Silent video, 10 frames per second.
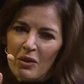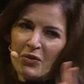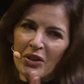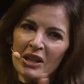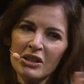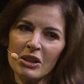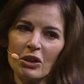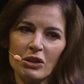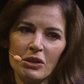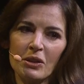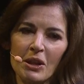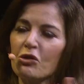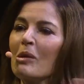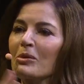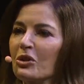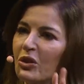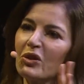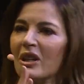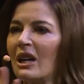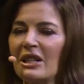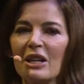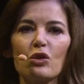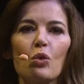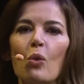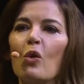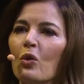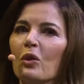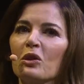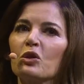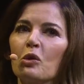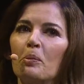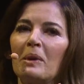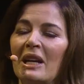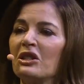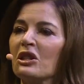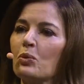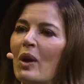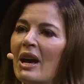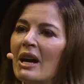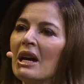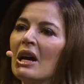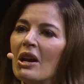of things that, the troubleshooting ideas, or what the sort of places where,